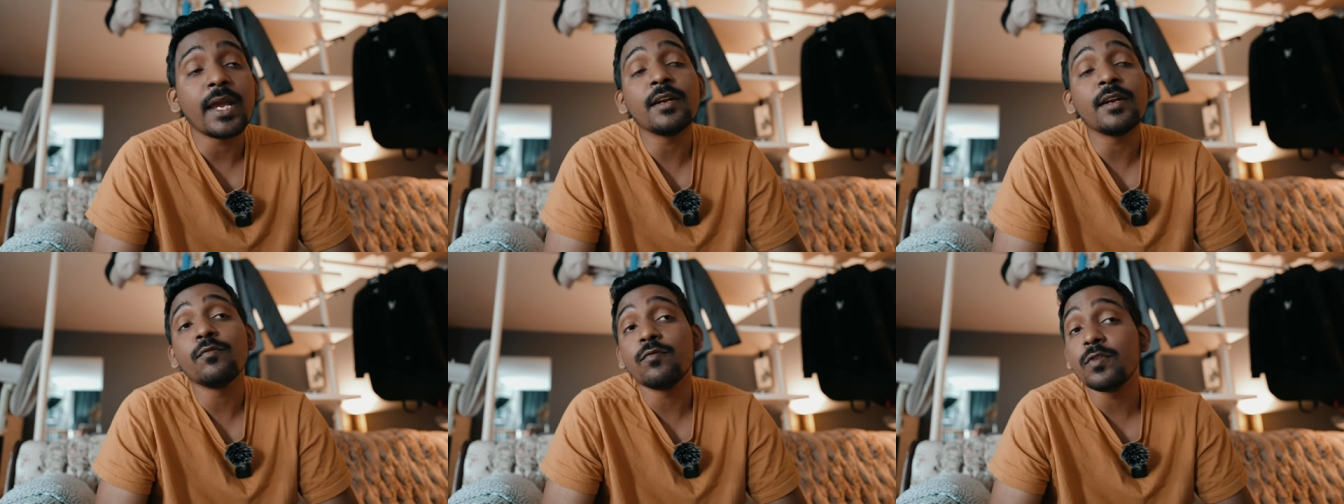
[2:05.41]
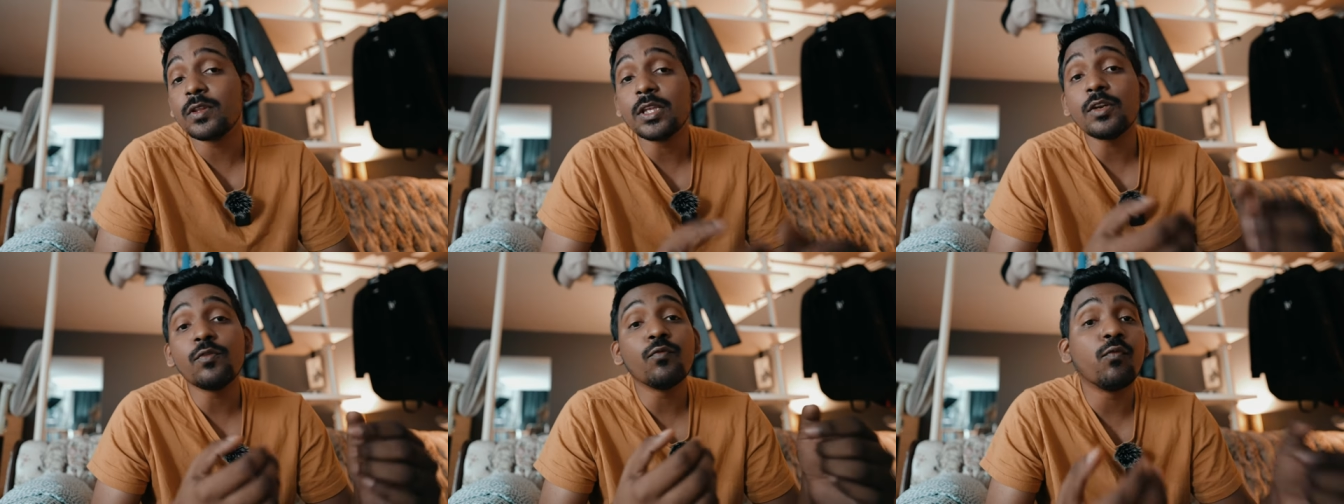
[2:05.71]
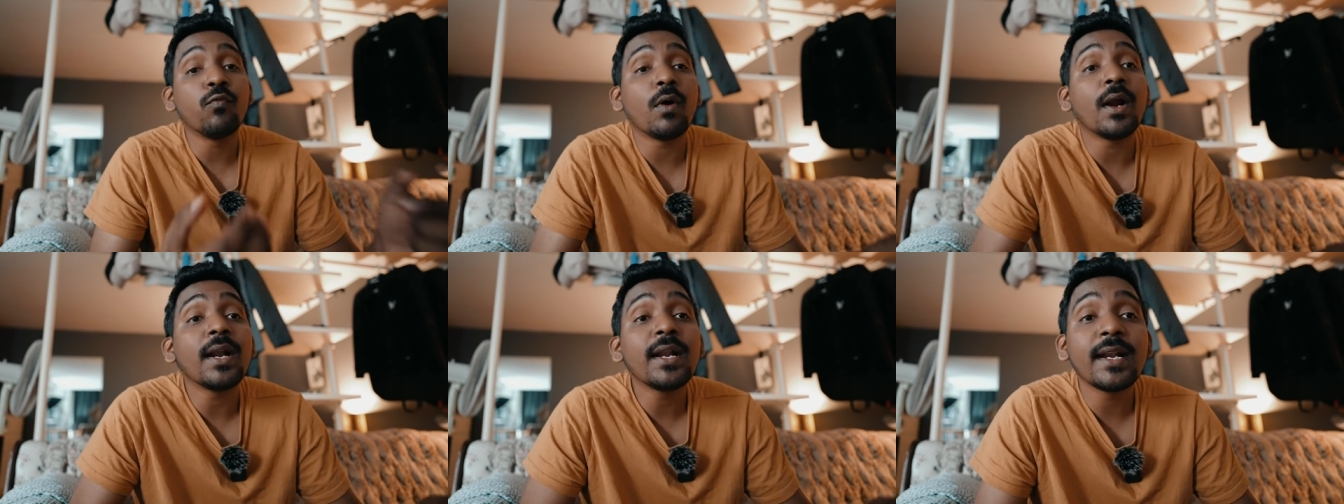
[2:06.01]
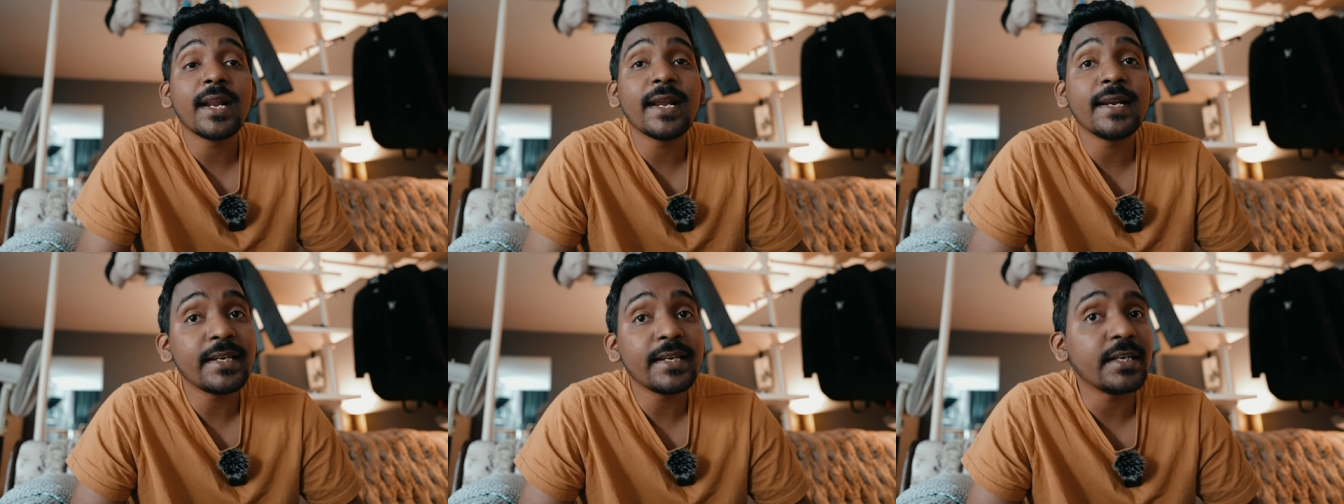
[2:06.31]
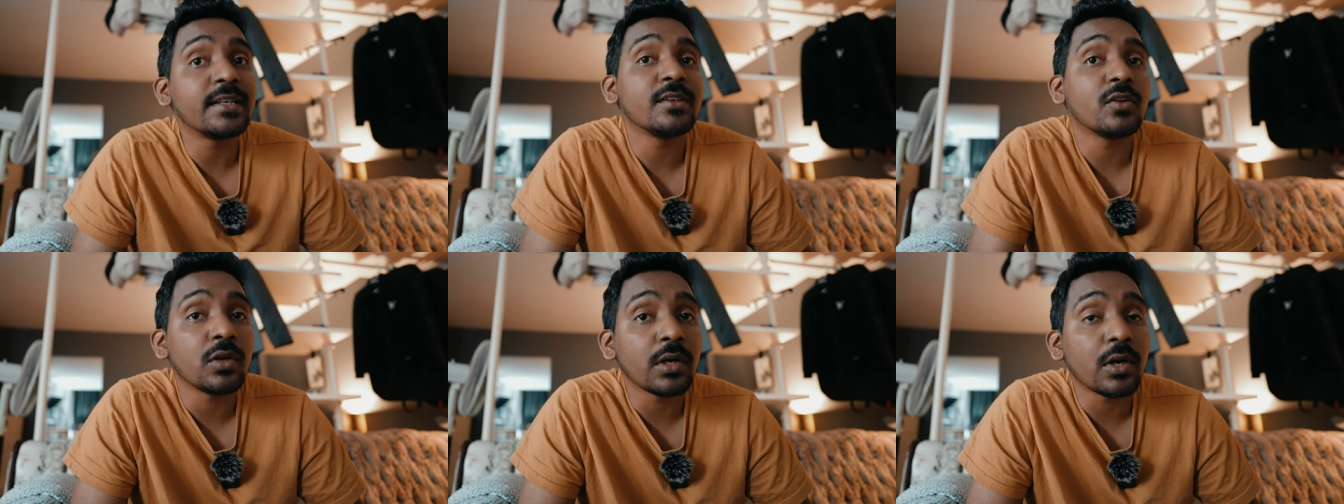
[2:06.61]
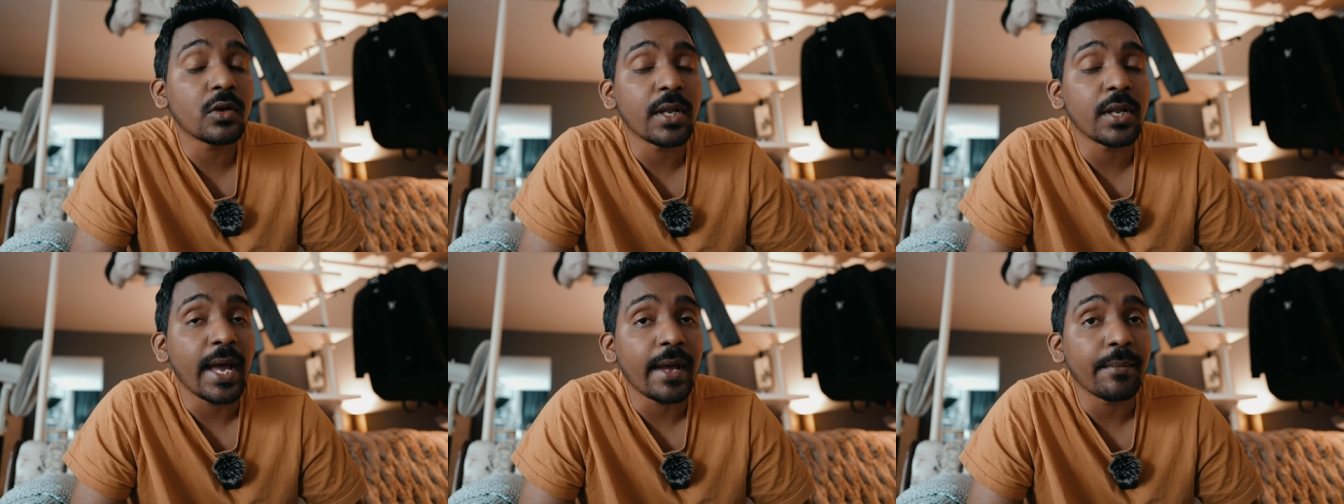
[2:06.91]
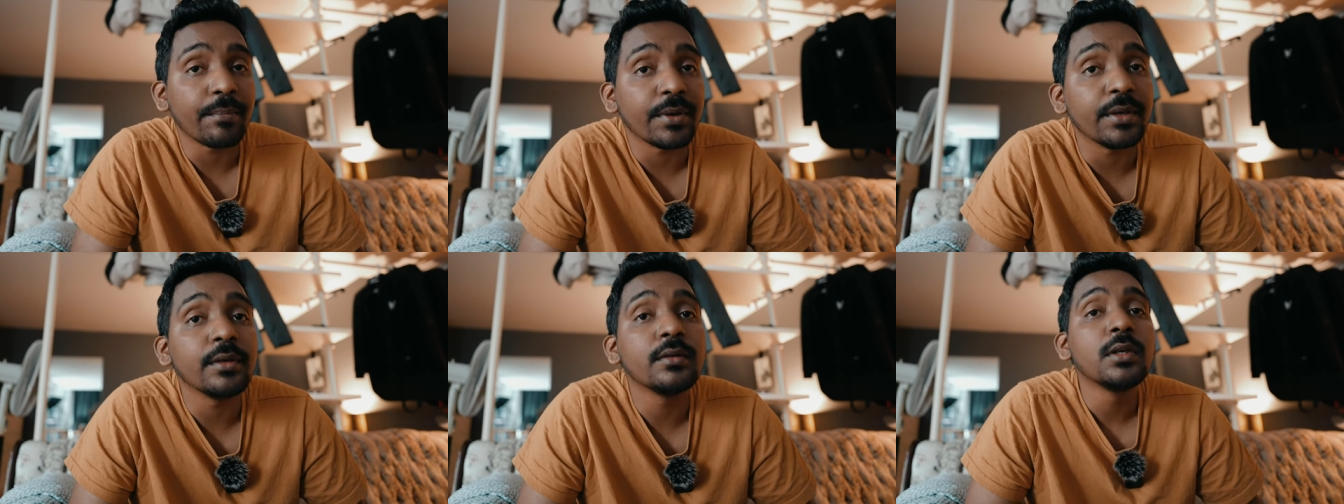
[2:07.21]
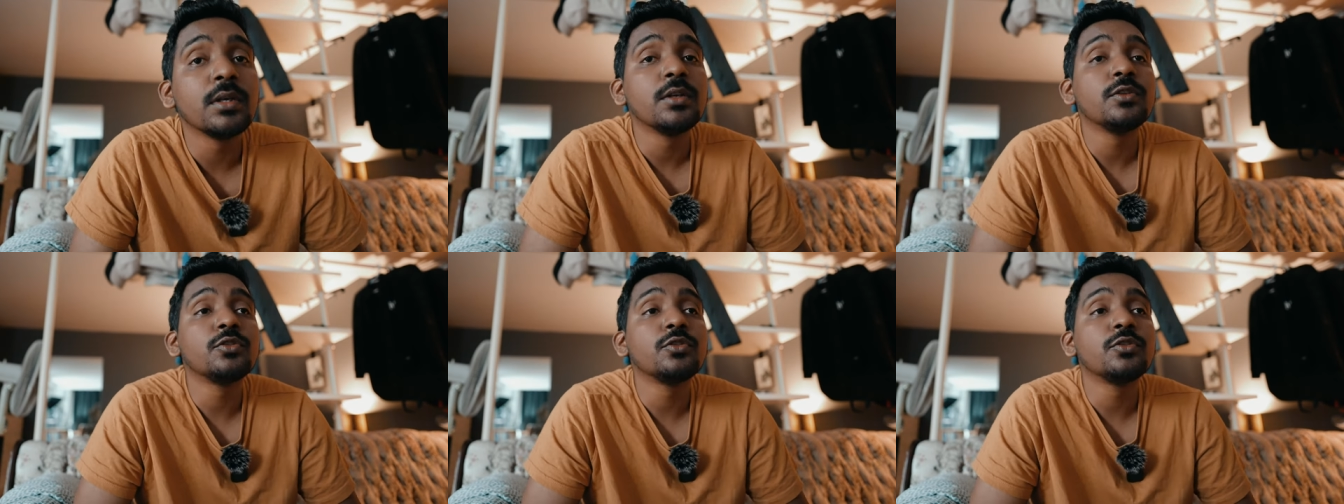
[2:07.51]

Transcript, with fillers: and within one night, it cannot happen